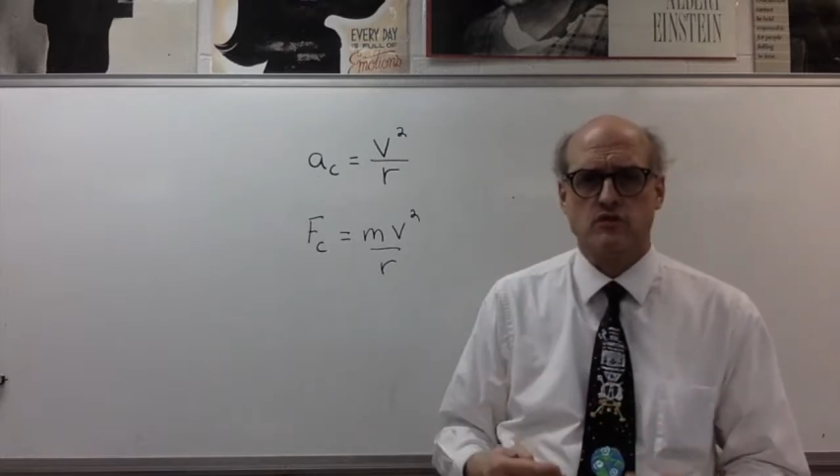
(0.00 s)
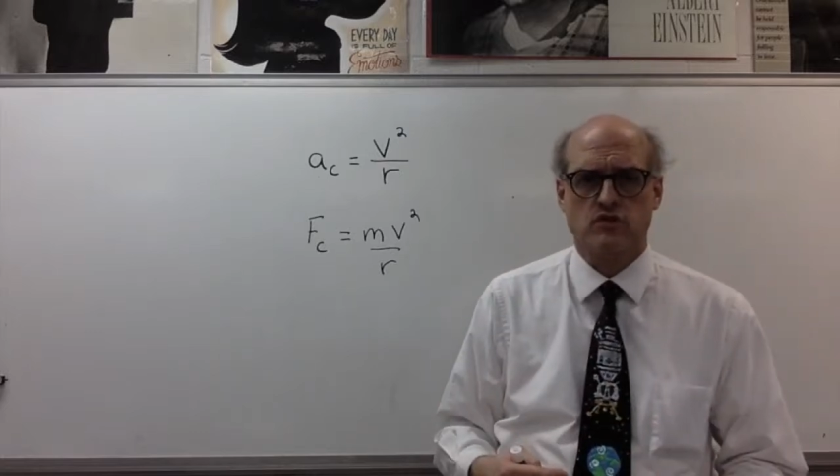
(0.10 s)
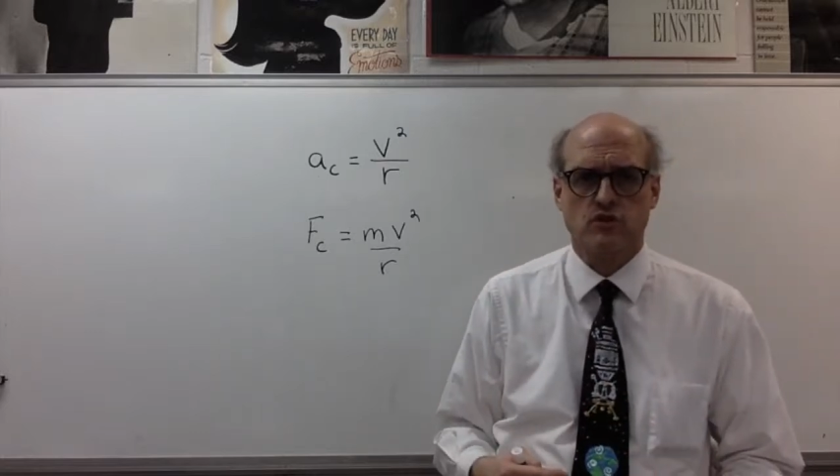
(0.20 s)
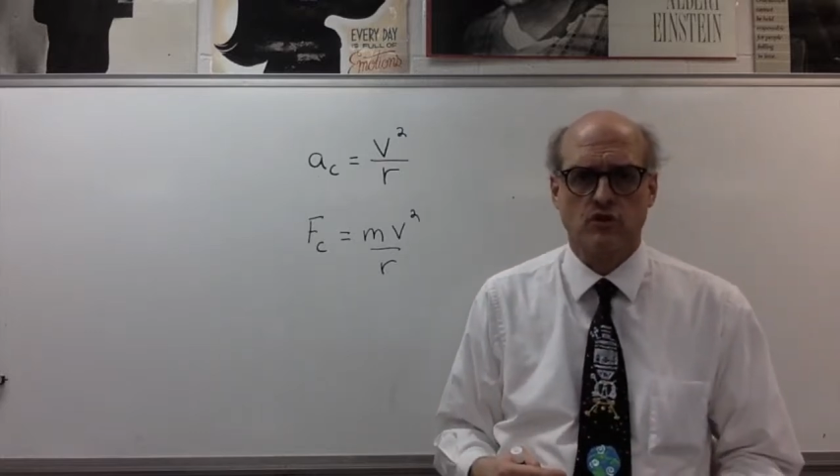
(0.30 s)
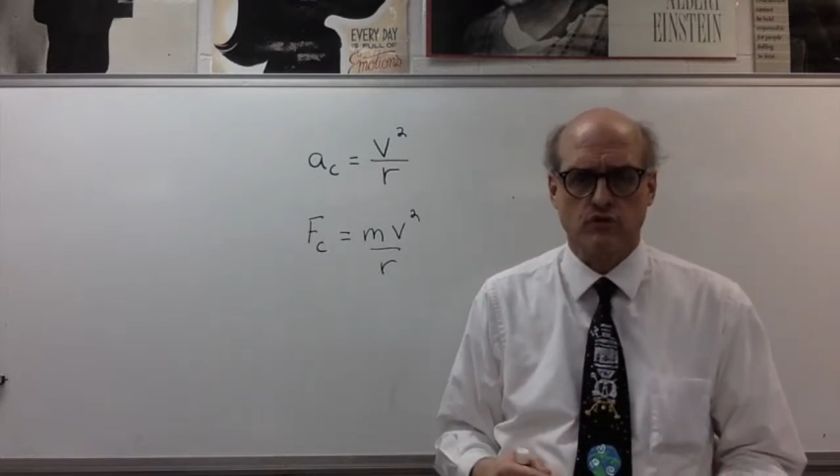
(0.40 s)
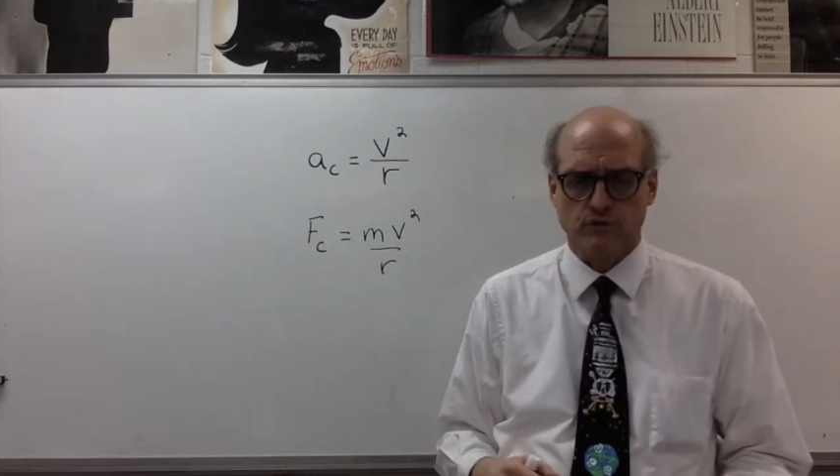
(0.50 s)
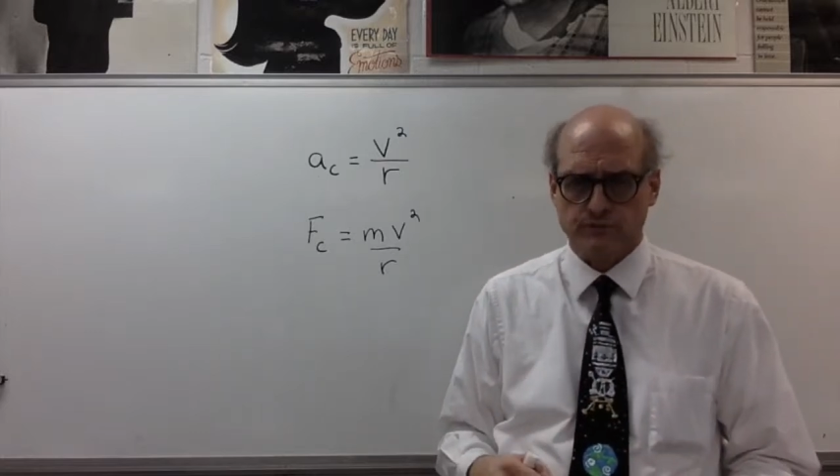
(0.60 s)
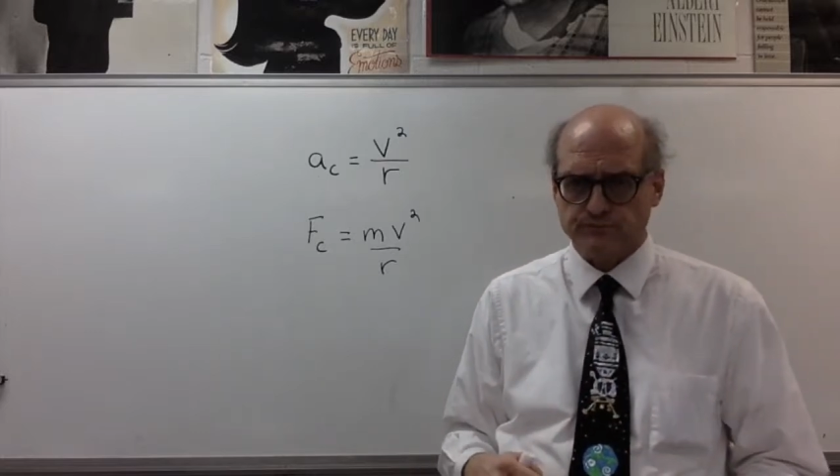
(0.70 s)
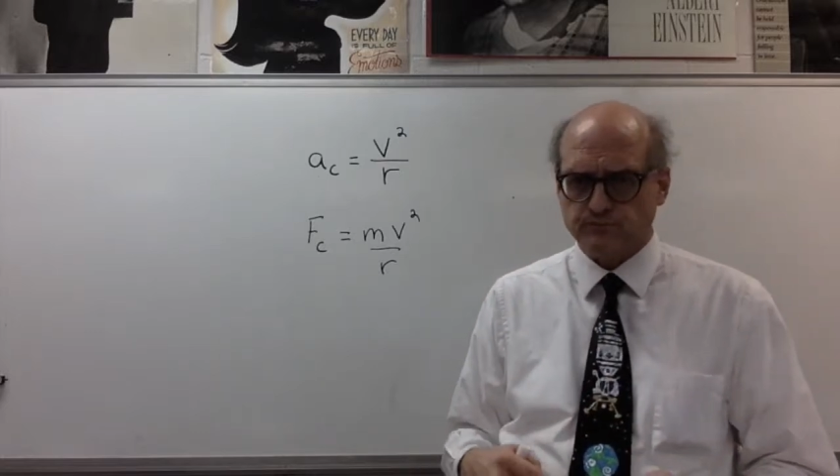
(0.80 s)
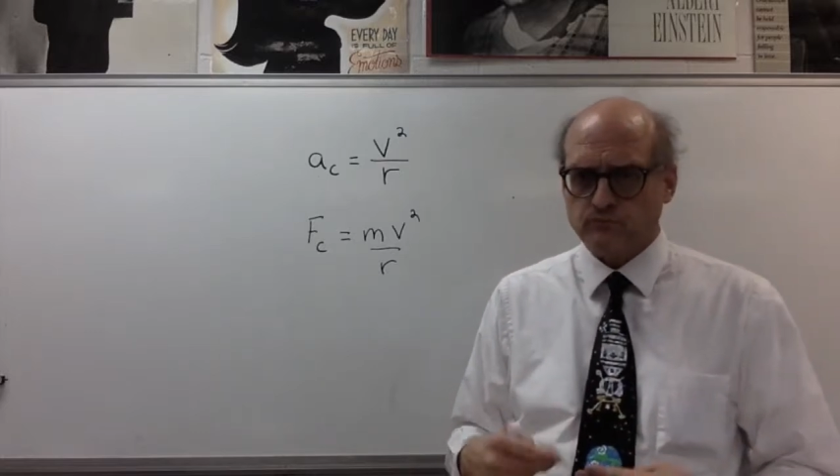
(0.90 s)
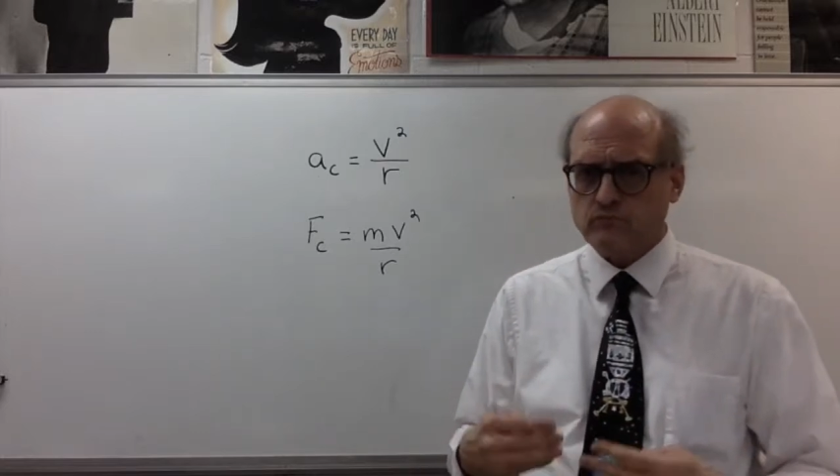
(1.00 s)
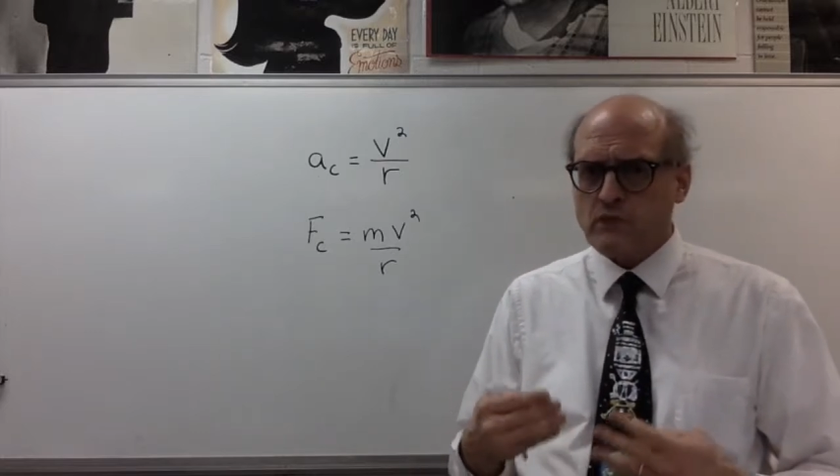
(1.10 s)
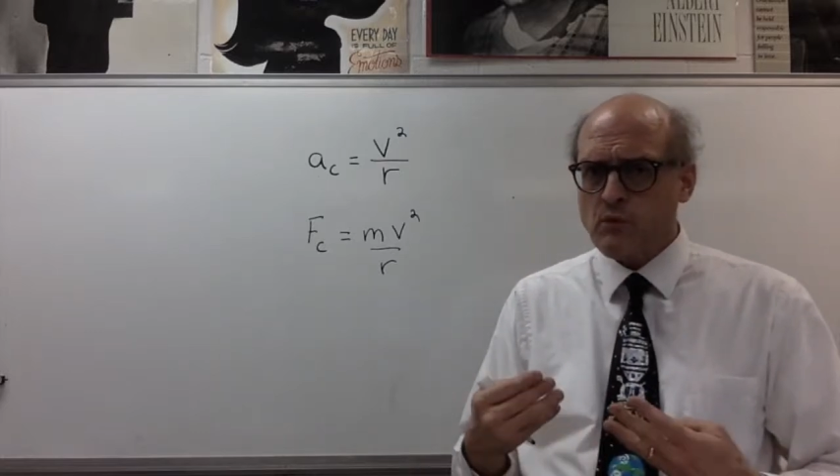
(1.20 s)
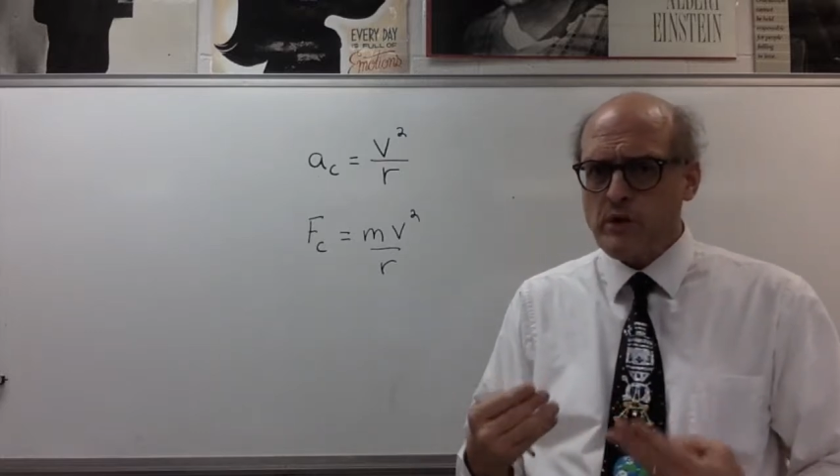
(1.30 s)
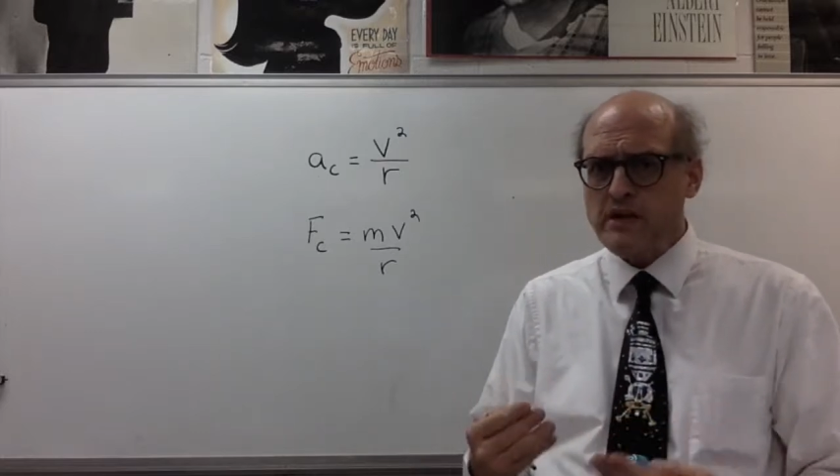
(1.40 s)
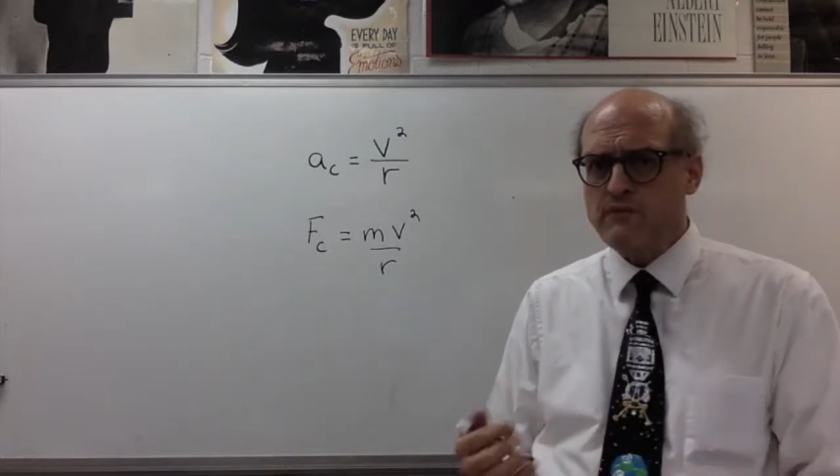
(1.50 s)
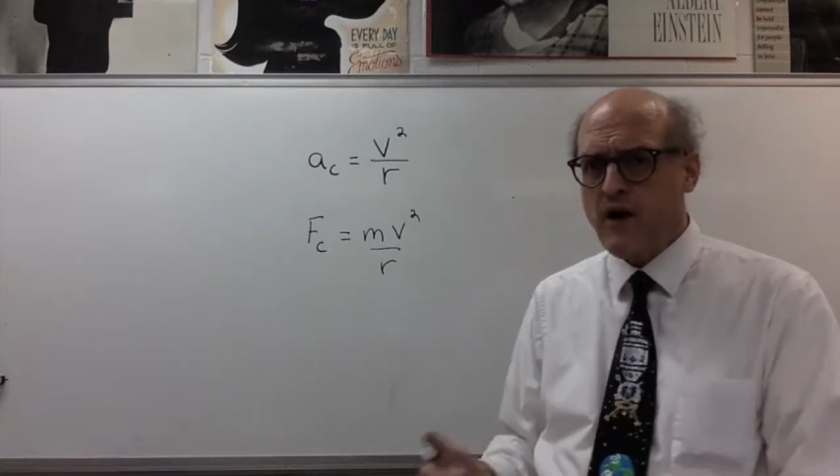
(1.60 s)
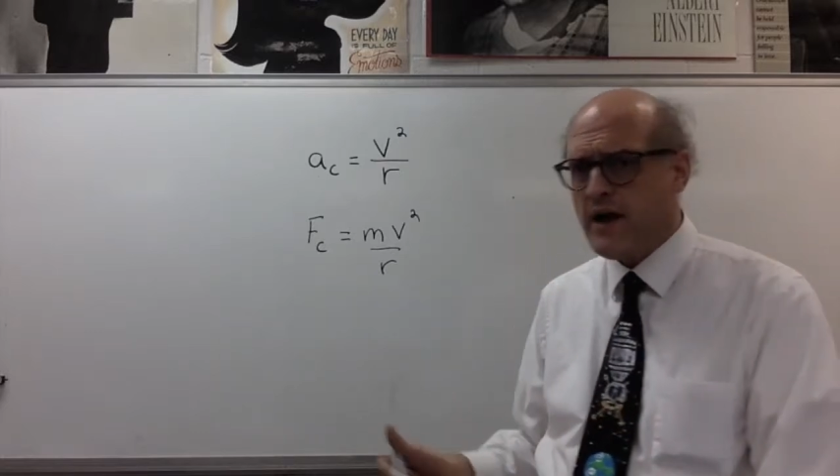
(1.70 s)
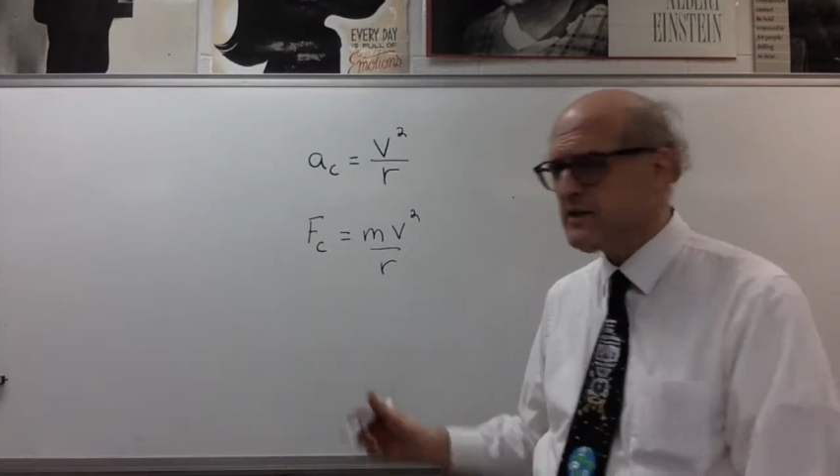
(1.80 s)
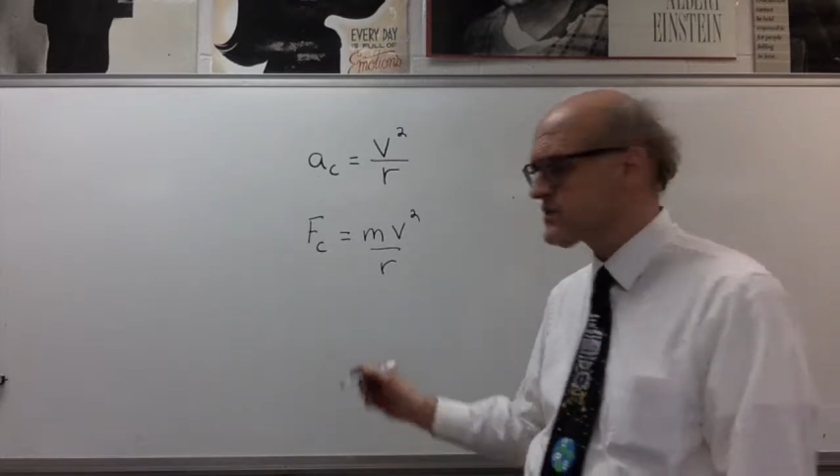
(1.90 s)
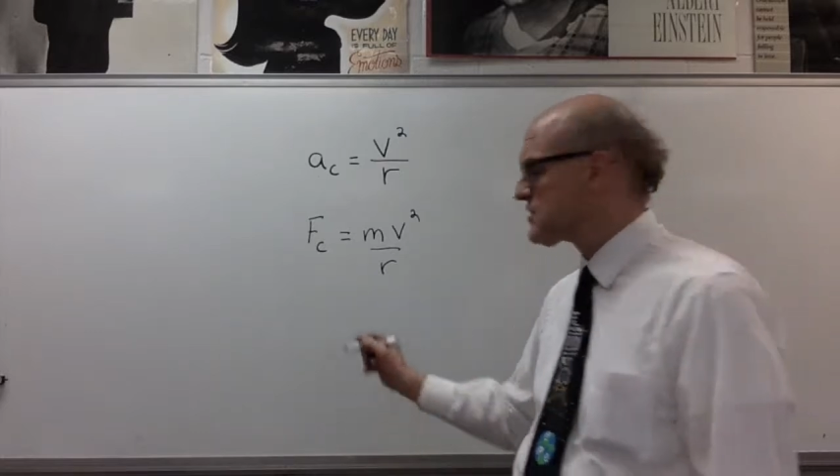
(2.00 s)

circle, we can find its